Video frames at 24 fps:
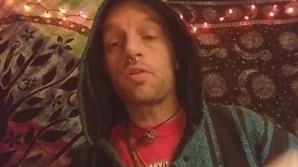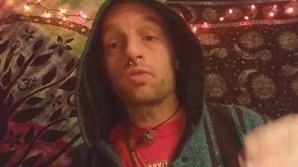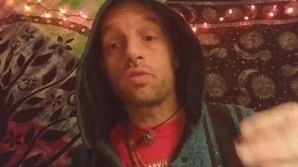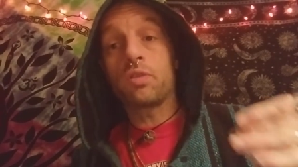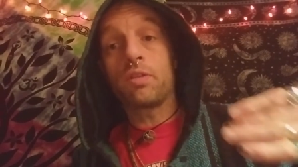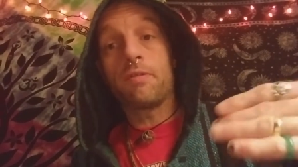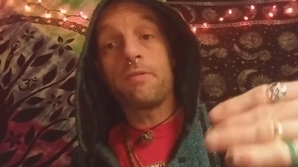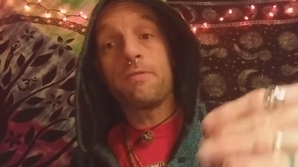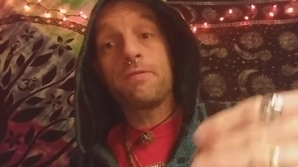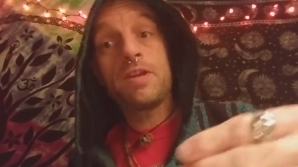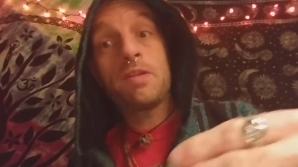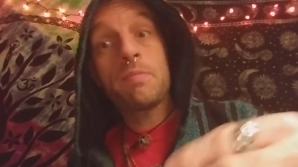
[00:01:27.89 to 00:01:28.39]
So
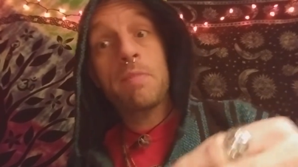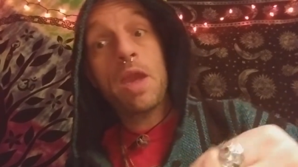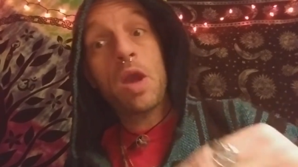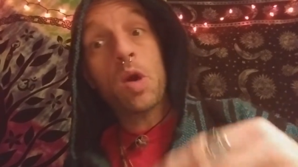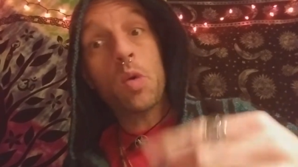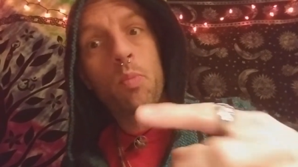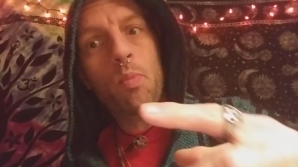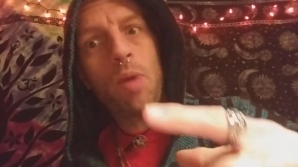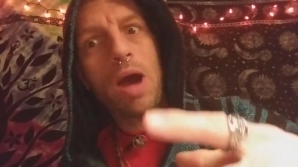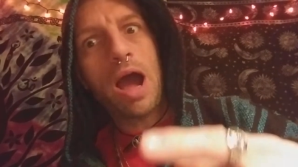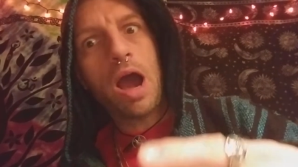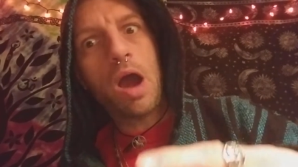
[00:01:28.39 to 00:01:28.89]
the female
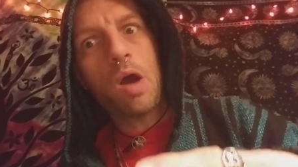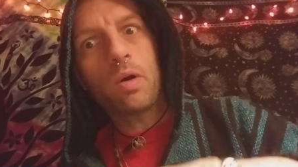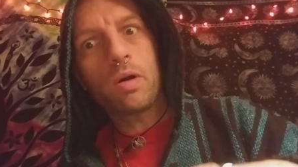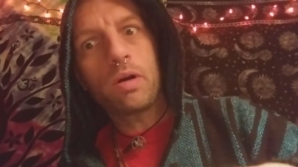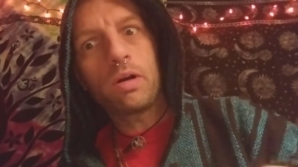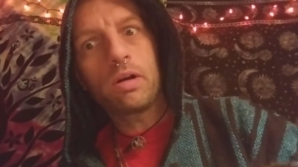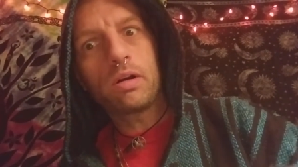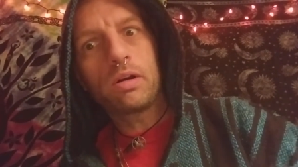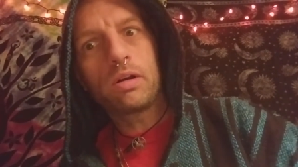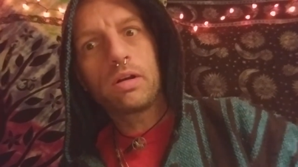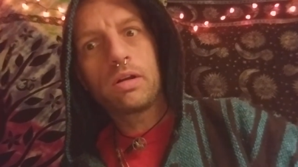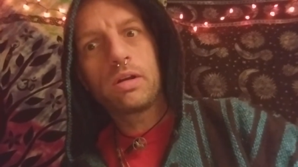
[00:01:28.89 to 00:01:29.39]

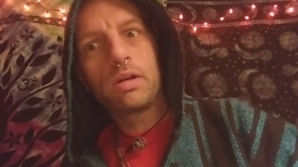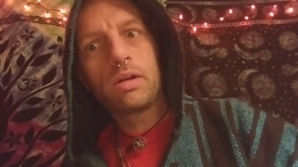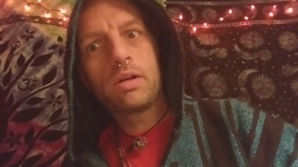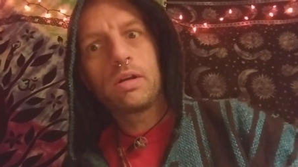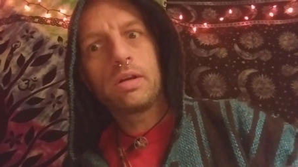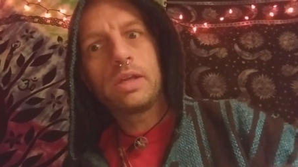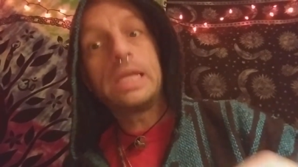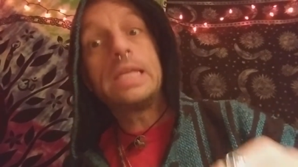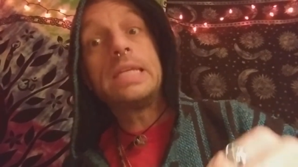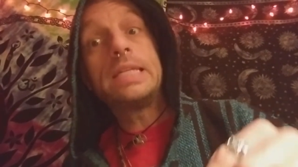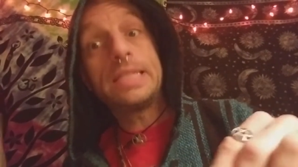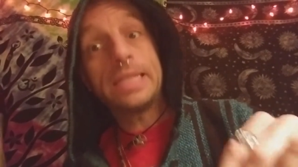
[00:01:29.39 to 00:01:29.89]
power
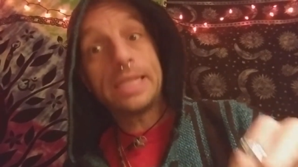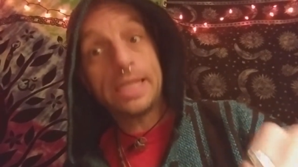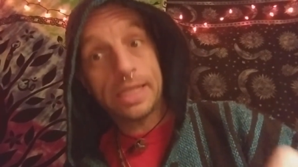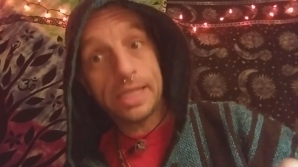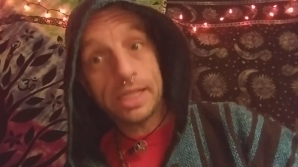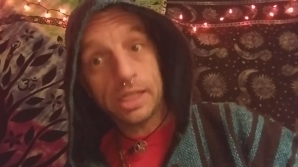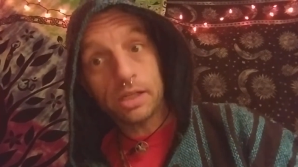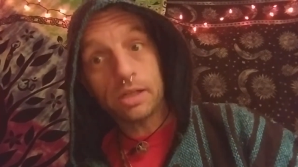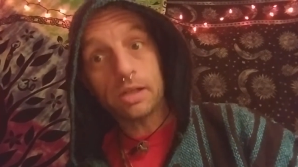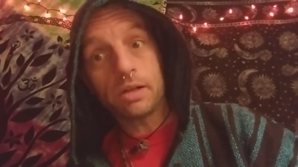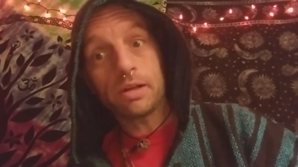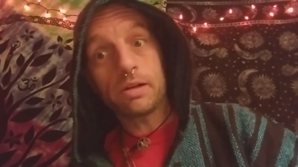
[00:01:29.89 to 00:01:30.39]
is
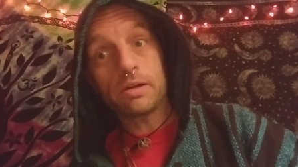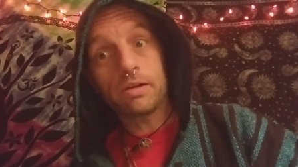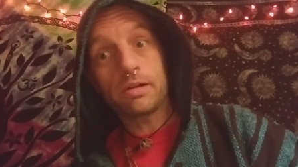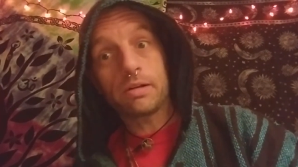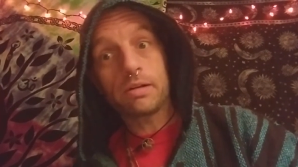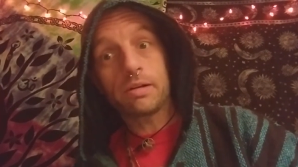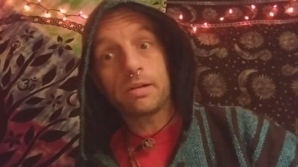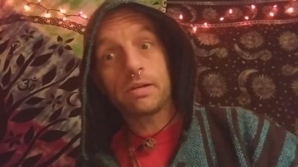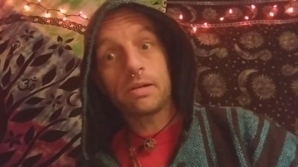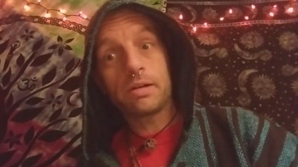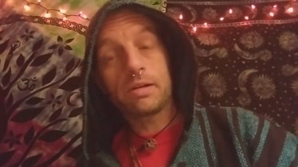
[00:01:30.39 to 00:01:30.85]
here.